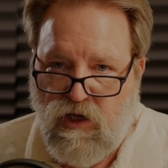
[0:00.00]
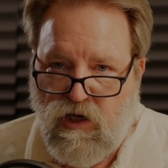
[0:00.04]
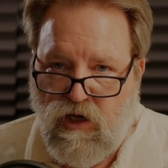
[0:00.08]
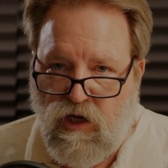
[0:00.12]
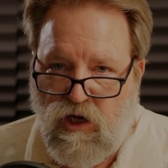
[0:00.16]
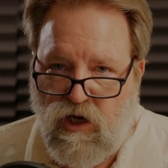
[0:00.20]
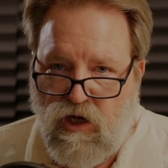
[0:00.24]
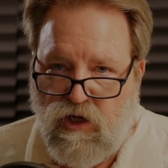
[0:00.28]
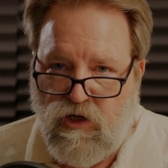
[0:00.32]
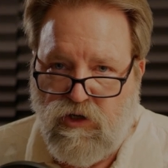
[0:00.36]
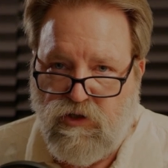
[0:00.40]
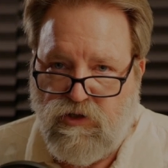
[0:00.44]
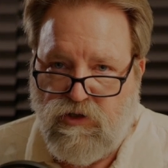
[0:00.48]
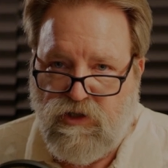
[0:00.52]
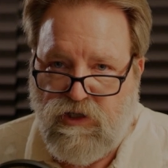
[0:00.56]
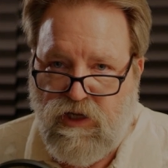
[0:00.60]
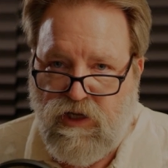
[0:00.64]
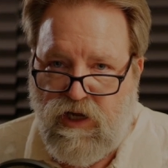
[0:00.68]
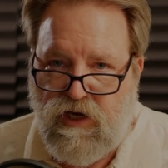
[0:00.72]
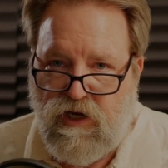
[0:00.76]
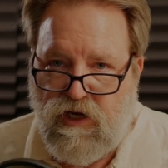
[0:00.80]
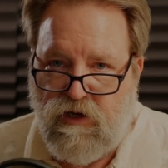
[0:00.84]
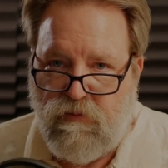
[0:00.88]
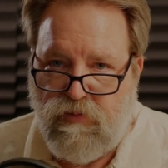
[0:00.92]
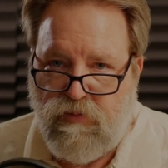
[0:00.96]

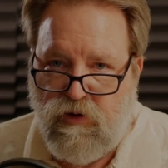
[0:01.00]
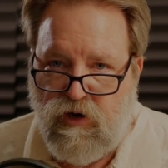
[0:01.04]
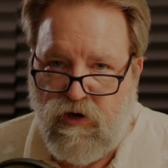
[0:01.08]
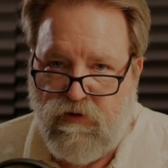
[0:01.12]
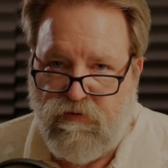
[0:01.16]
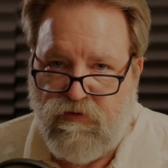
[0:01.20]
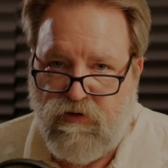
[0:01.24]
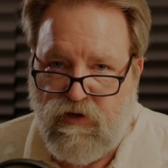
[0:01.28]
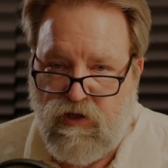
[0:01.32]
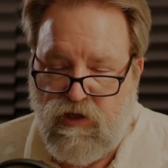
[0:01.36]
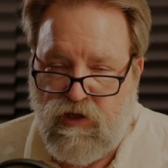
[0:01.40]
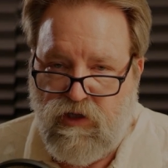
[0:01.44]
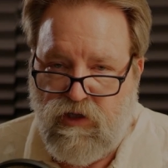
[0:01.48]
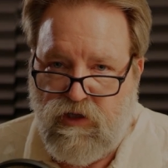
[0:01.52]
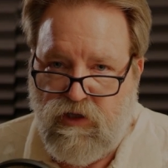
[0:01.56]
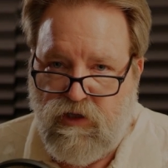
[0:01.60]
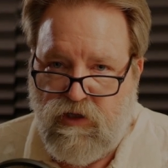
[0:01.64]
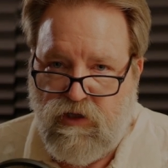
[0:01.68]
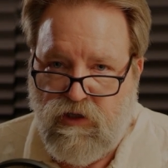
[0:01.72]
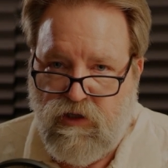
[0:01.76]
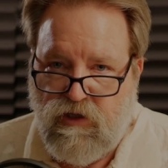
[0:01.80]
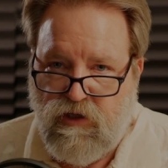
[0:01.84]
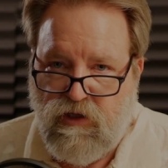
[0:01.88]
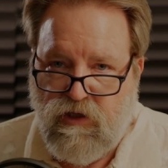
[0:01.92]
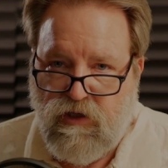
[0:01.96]
understand it perfectly.
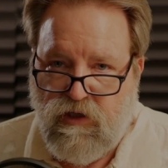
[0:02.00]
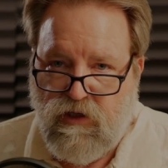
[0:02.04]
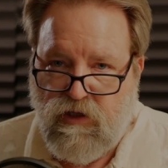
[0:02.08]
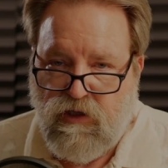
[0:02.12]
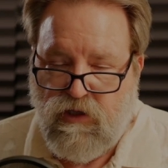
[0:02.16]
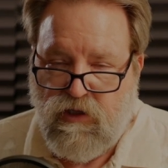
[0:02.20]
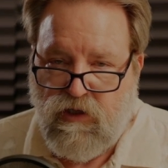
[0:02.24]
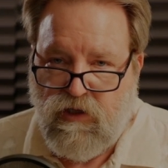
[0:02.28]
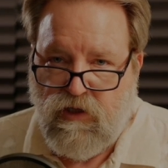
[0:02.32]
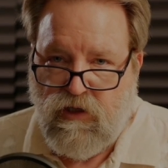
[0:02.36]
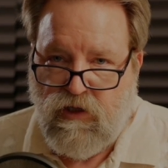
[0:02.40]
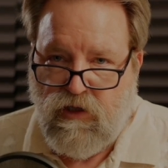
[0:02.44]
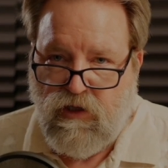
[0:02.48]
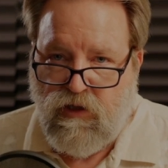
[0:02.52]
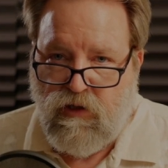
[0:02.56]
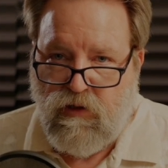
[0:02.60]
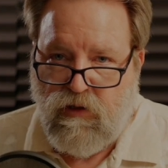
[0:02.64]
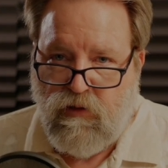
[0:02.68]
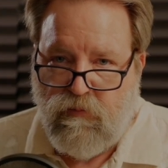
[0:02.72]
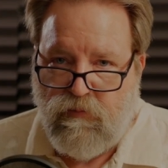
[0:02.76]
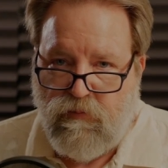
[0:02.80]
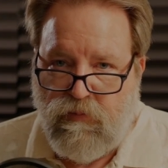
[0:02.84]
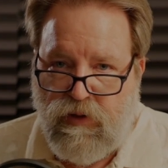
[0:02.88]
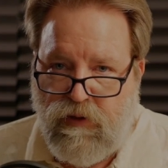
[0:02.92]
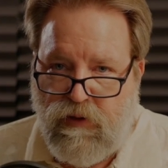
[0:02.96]

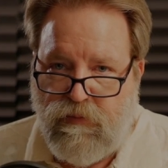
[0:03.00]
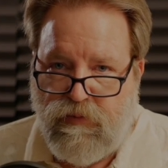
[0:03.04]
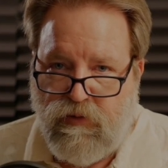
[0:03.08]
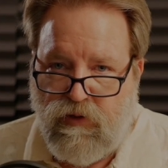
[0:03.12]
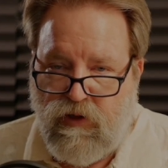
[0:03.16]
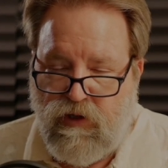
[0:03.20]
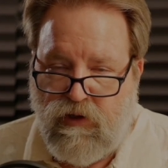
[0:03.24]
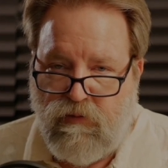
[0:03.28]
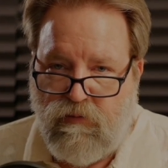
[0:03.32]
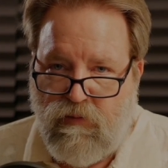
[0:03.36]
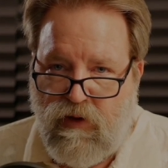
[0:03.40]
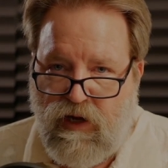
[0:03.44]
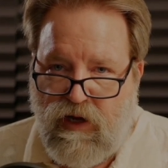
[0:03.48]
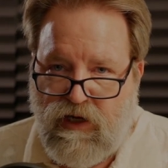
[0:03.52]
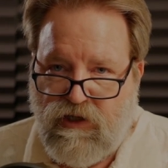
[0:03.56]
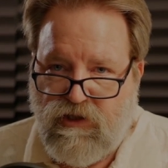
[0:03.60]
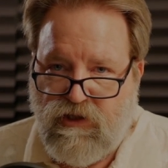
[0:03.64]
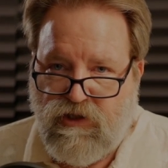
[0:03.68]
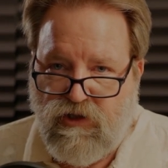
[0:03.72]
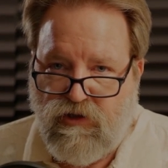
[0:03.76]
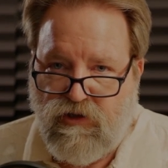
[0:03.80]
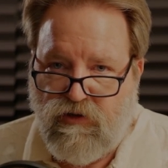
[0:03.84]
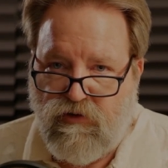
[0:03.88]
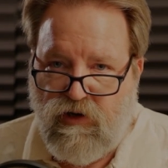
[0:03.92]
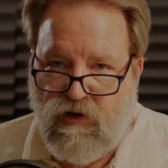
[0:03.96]
People in my
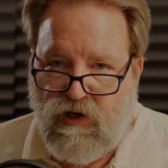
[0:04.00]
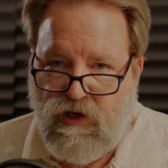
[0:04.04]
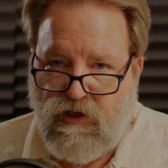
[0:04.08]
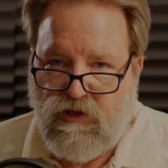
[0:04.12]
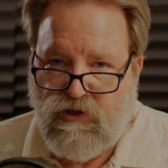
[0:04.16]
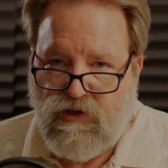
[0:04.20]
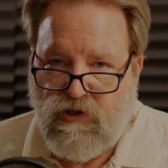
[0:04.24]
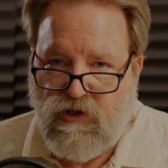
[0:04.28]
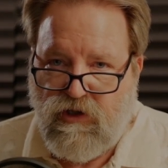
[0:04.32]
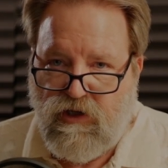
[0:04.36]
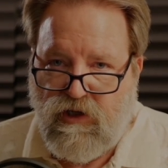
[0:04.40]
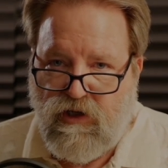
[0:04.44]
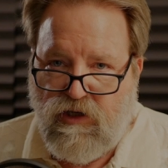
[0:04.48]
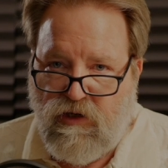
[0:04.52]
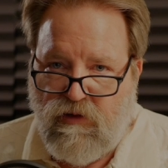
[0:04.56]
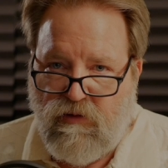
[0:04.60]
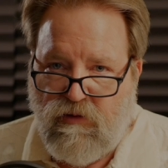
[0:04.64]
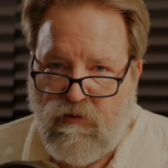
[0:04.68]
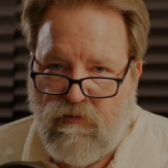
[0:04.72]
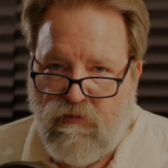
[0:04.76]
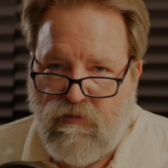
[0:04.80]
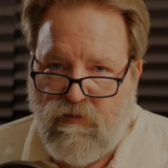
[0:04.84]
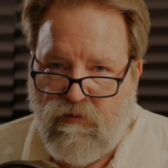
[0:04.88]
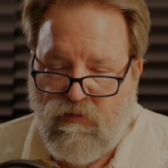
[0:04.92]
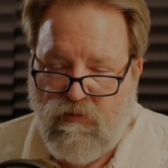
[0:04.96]
generation and
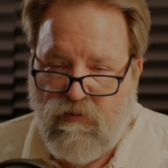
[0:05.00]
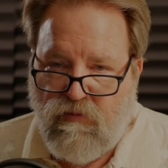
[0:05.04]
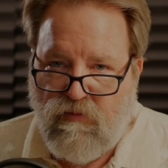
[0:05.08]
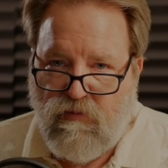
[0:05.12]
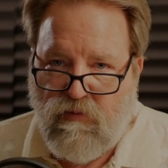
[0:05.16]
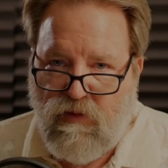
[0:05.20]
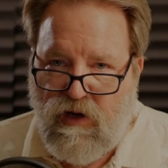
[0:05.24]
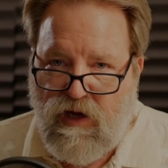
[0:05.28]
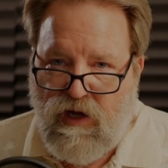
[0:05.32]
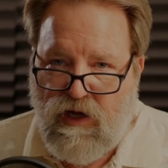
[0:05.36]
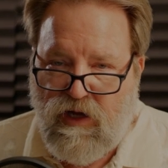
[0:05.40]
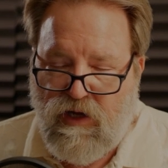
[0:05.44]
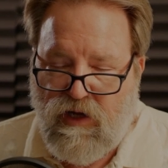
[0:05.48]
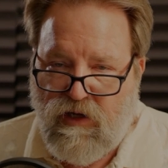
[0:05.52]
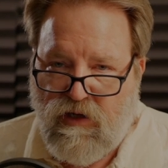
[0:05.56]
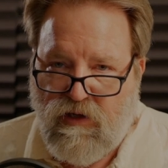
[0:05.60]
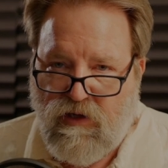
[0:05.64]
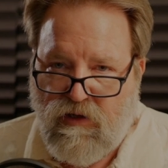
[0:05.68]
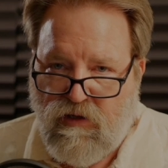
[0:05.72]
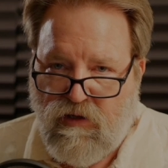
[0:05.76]
in my